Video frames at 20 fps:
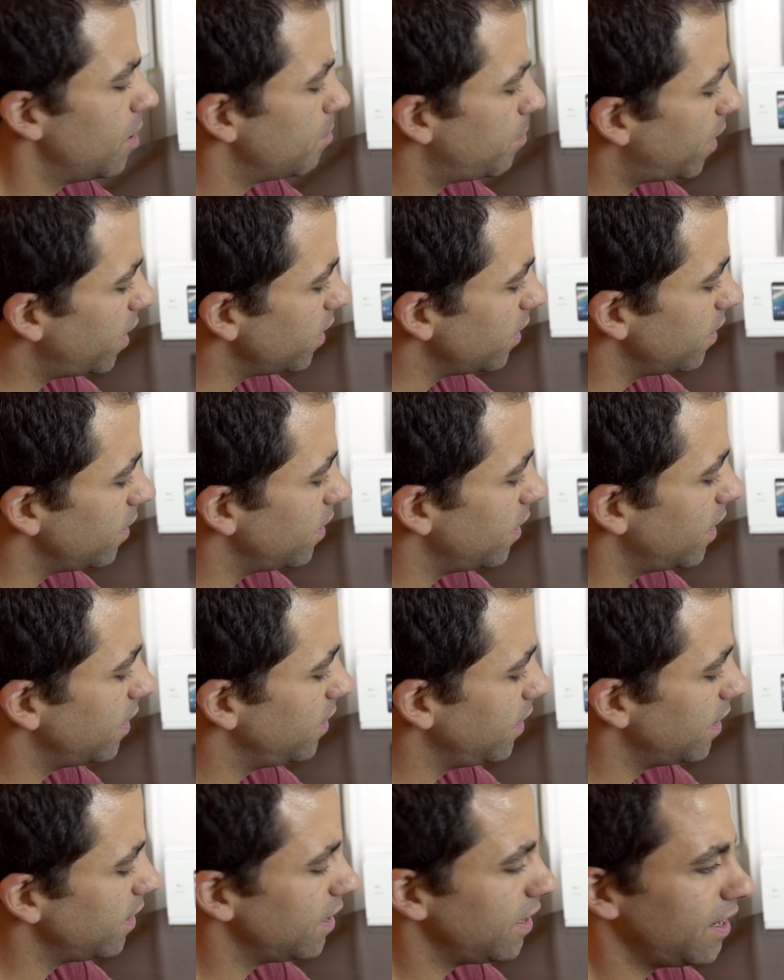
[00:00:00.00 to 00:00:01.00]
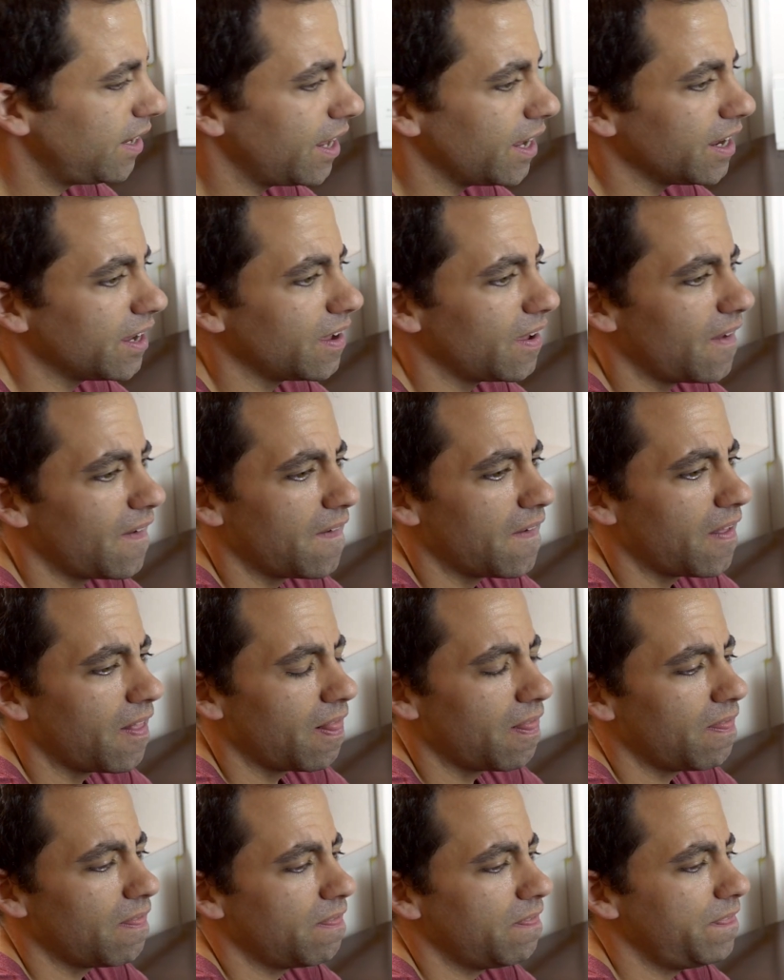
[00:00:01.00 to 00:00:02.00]
But at the end of the day,
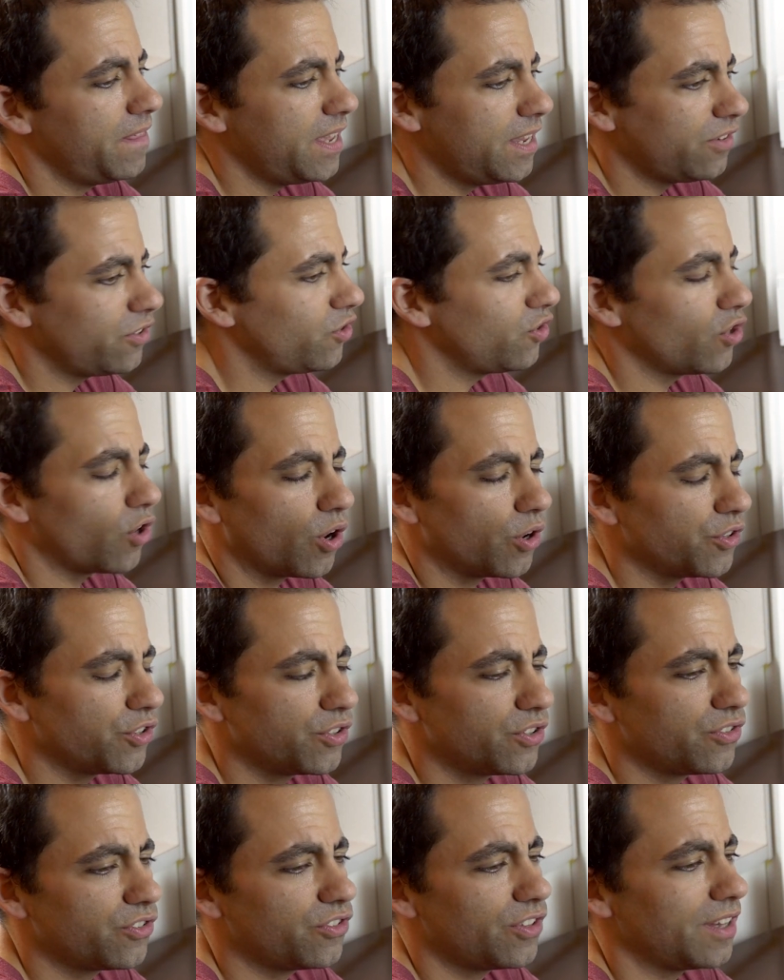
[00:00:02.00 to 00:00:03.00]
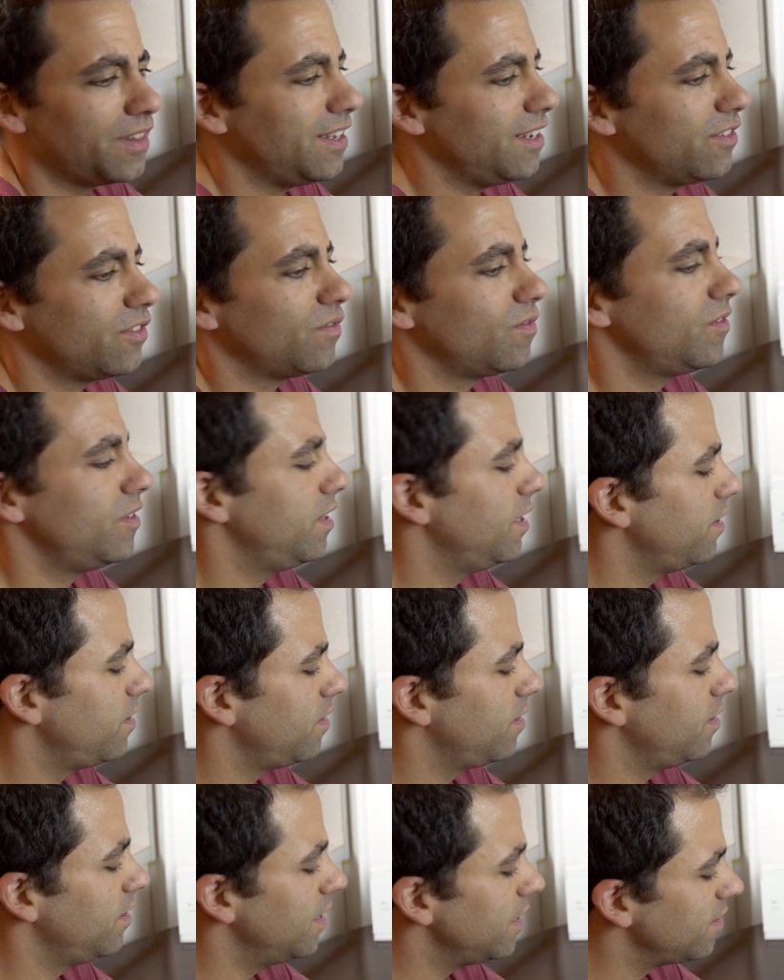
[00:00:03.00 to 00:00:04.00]
these chargers and these
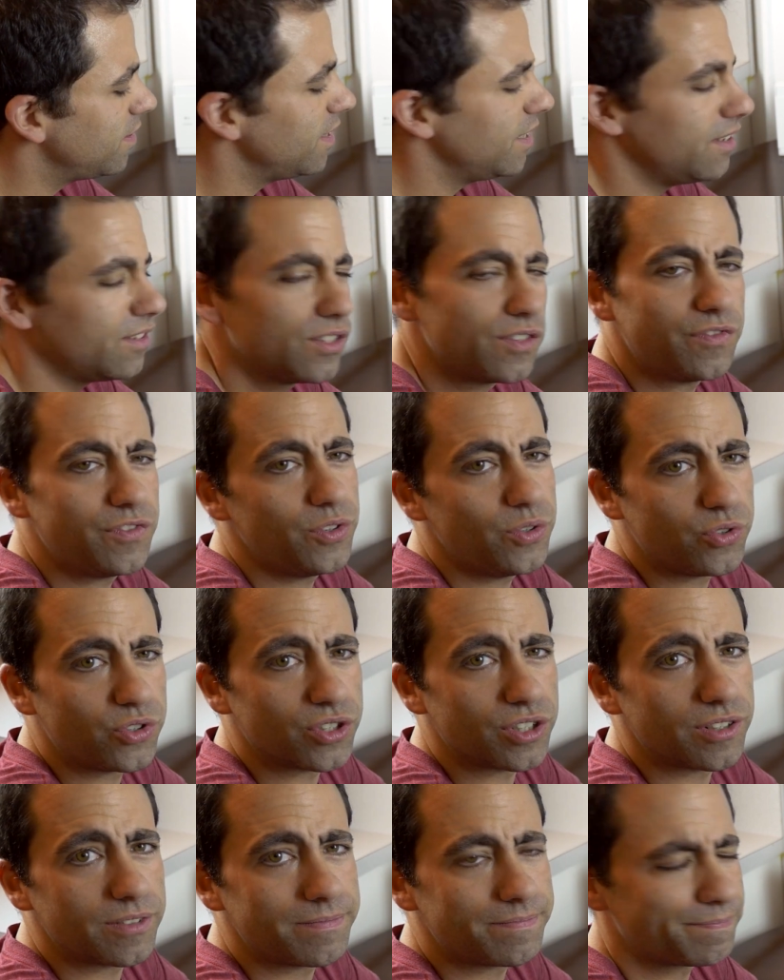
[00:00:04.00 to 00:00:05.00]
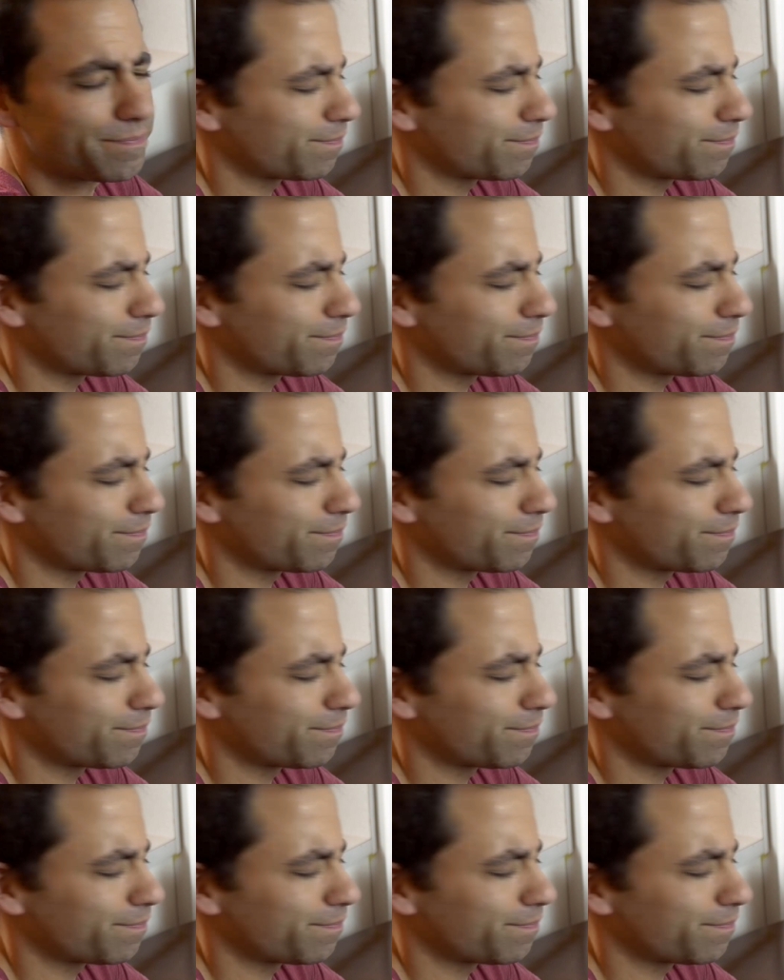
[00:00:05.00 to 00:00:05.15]
this this is the future.